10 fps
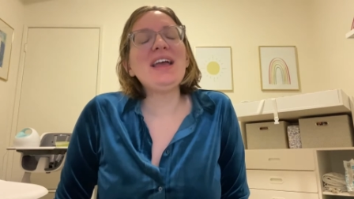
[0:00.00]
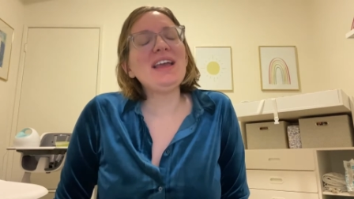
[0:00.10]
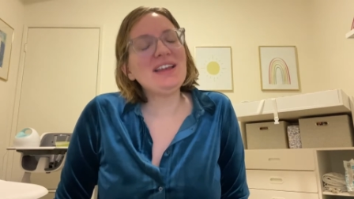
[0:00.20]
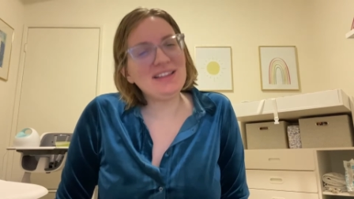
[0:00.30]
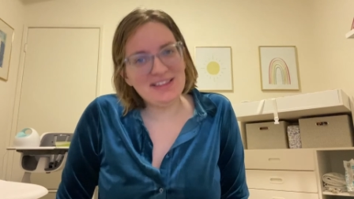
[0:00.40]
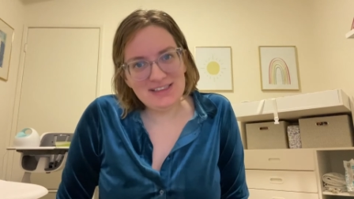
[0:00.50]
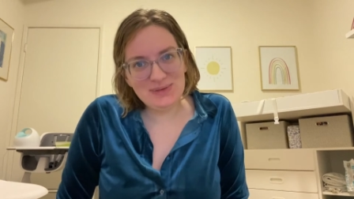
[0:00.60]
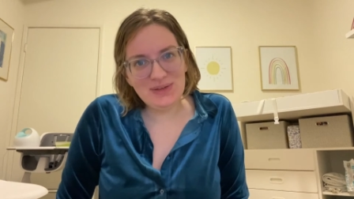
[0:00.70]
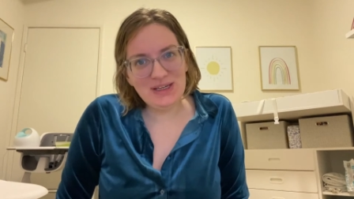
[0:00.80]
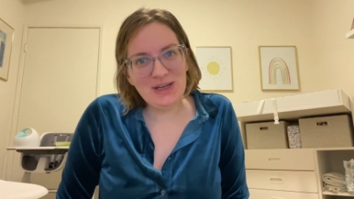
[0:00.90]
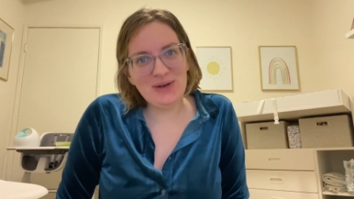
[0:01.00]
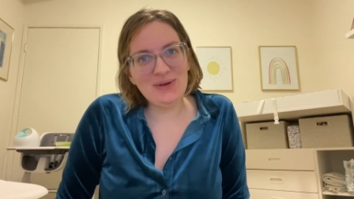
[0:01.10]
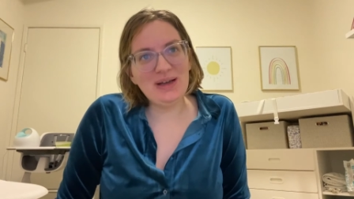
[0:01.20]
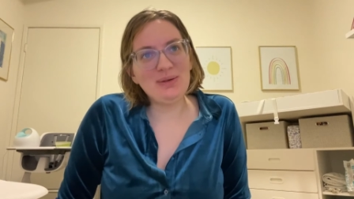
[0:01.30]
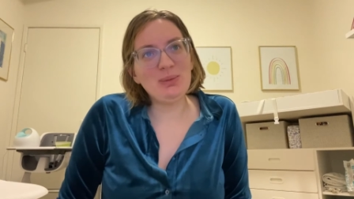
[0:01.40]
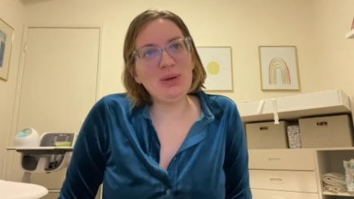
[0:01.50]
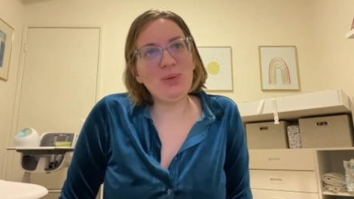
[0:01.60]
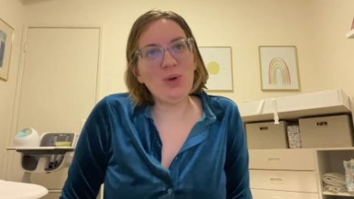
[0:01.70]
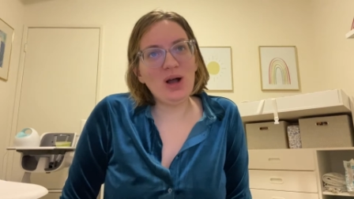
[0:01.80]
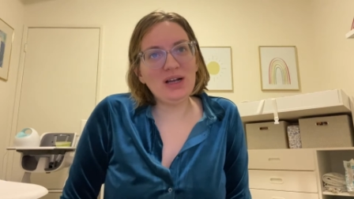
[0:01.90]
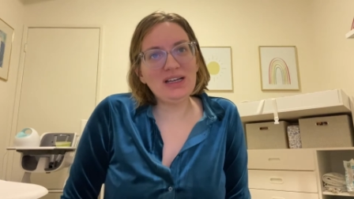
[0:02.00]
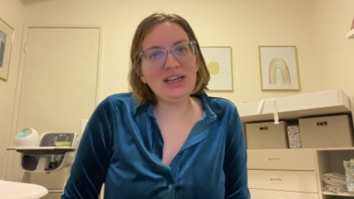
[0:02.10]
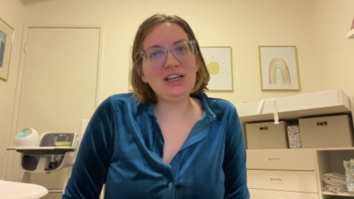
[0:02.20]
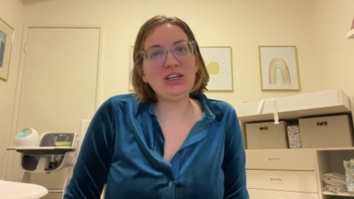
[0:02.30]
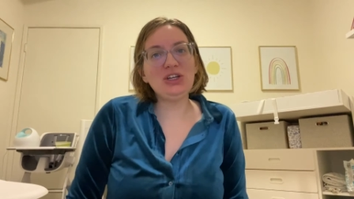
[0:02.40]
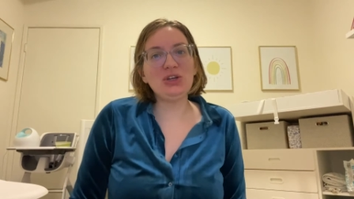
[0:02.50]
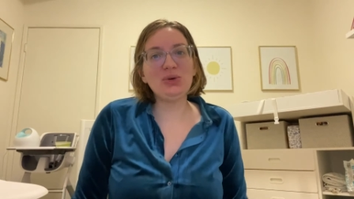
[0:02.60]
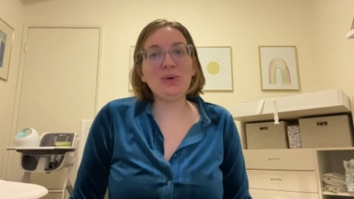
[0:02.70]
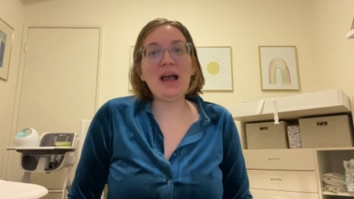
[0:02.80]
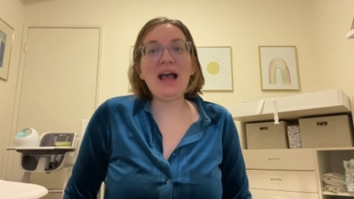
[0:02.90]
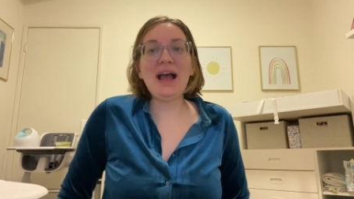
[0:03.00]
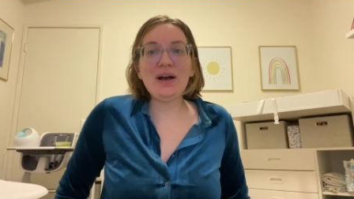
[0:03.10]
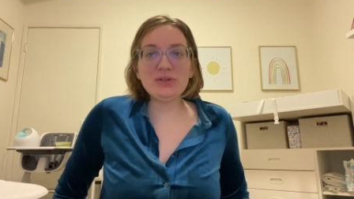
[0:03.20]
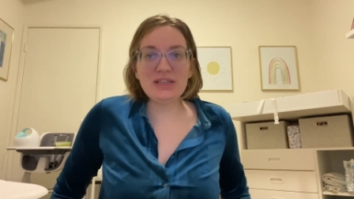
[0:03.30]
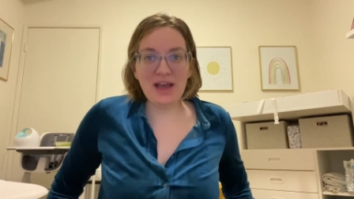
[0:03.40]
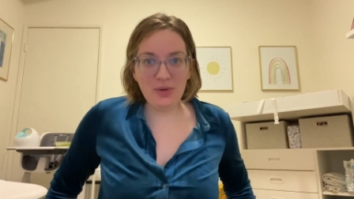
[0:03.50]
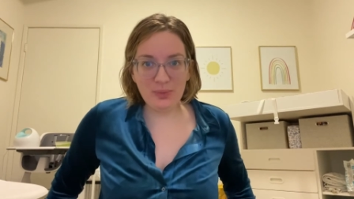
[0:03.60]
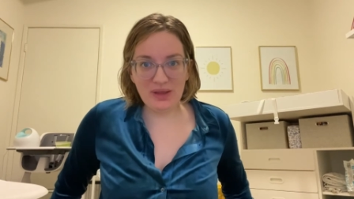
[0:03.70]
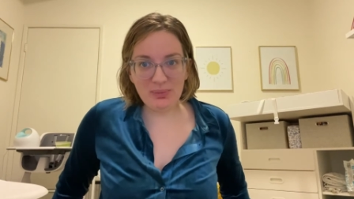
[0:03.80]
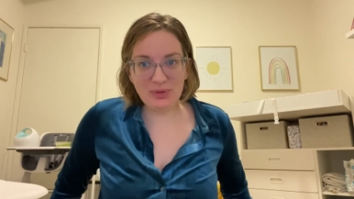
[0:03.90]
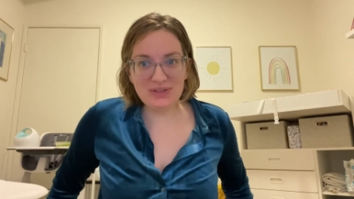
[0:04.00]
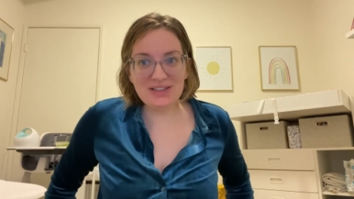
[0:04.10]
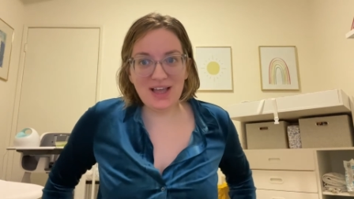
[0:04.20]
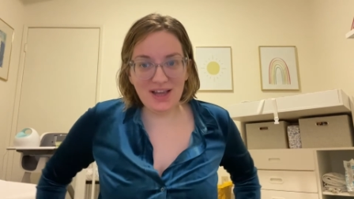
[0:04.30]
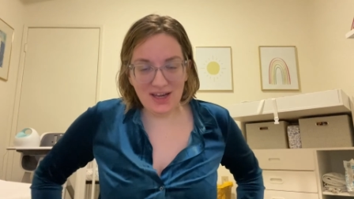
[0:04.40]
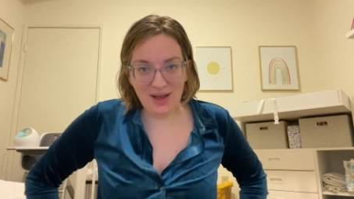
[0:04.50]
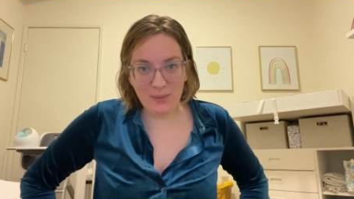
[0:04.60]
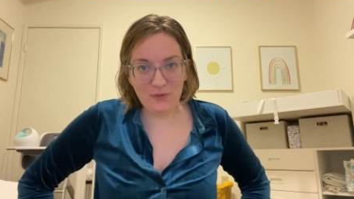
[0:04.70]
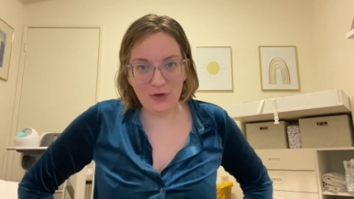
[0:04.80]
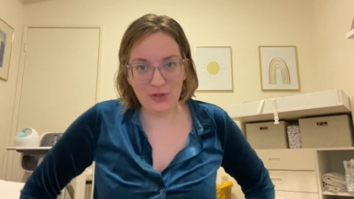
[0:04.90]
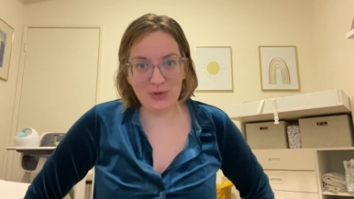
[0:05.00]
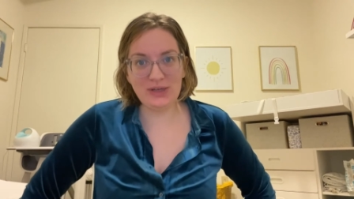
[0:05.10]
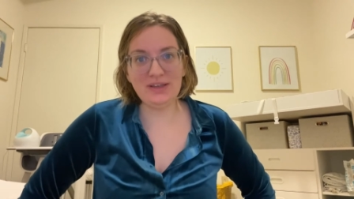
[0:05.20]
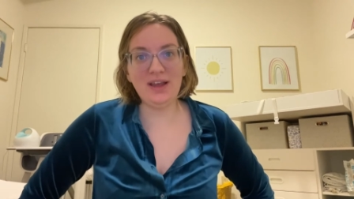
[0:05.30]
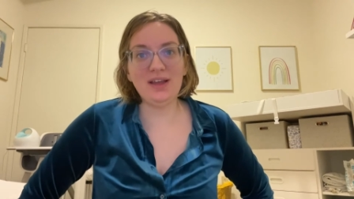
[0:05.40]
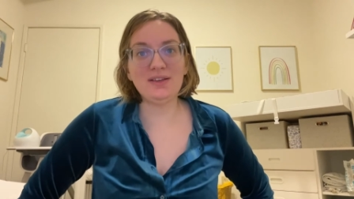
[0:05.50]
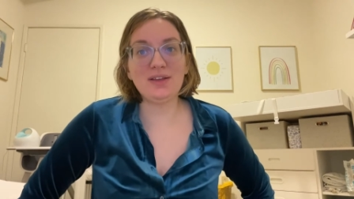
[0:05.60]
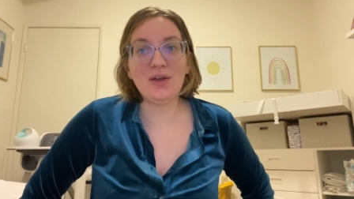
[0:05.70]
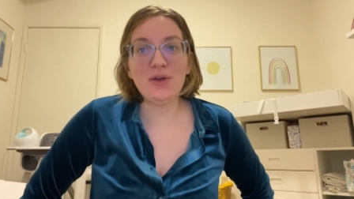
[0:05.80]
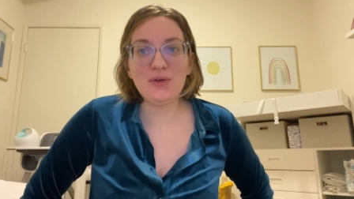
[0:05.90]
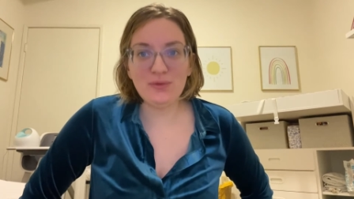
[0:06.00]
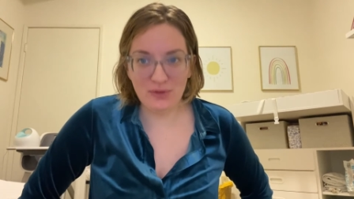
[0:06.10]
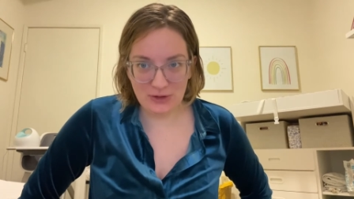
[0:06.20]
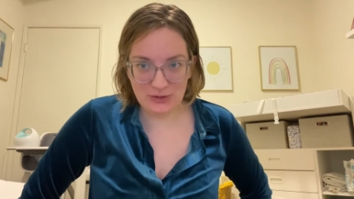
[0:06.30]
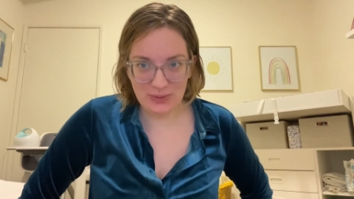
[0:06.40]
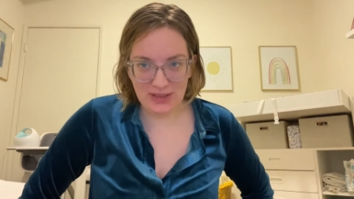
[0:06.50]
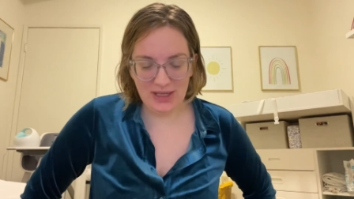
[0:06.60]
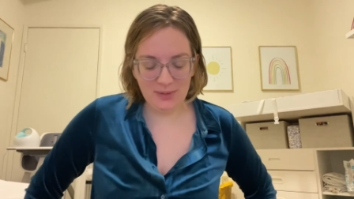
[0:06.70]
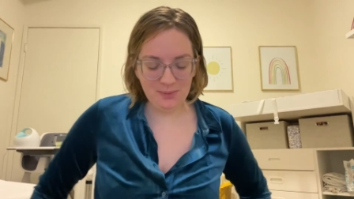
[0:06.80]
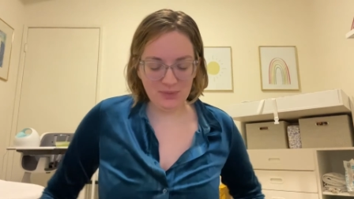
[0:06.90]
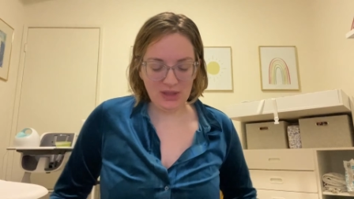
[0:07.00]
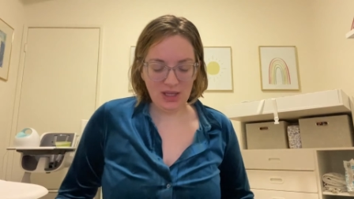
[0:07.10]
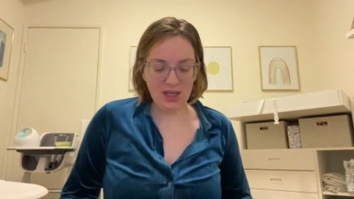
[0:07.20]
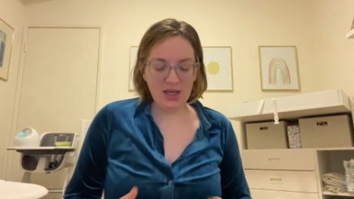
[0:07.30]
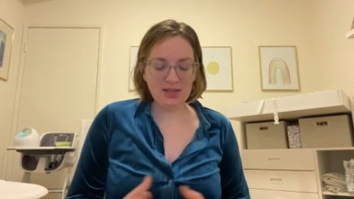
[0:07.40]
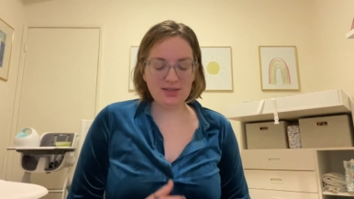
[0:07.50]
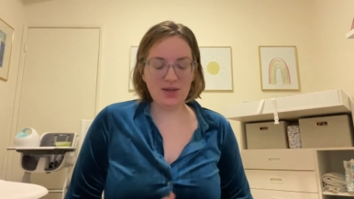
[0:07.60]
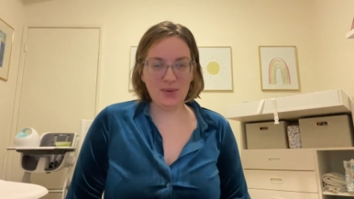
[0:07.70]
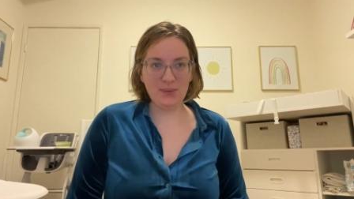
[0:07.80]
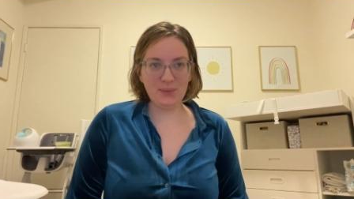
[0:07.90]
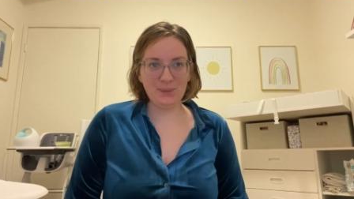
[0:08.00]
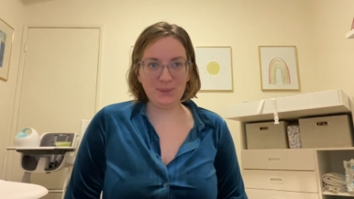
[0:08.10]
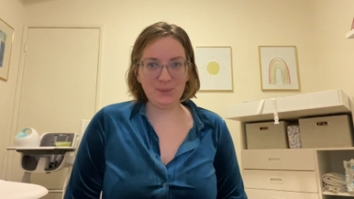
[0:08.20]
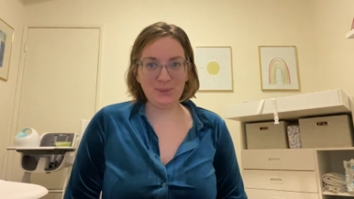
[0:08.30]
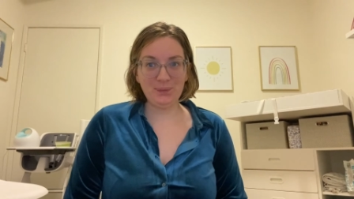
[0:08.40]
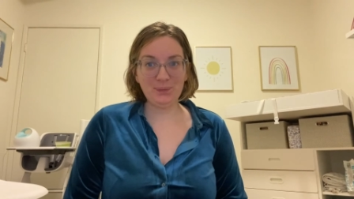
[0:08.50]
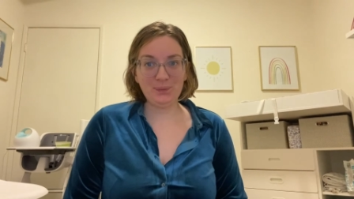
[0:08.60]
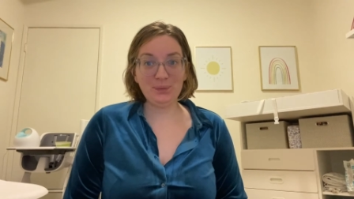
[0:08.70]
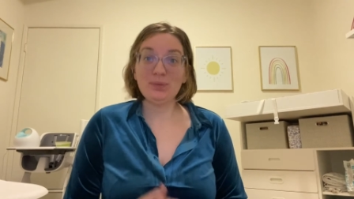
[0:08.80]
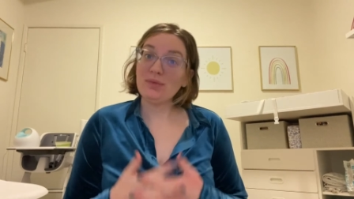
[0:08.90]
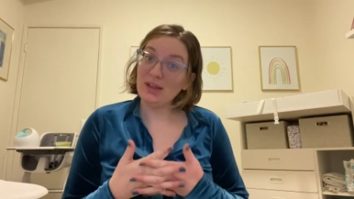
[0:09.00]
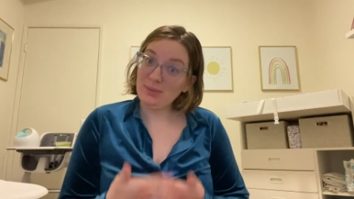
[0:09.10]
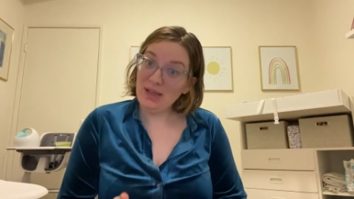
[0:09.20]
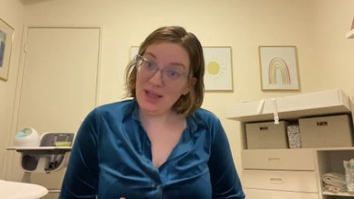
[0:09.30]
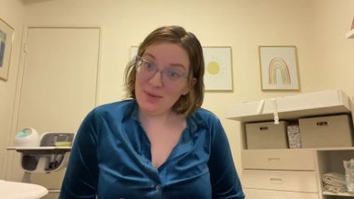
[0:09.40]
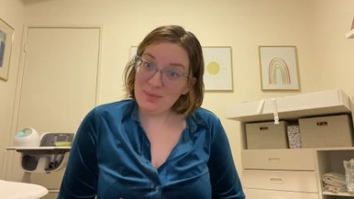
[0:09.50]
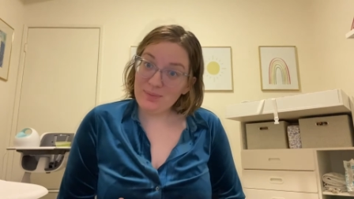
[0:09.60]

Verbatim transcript: And in this video, I will be walking you how to help people sign up for 30 days virtually. So let's begin.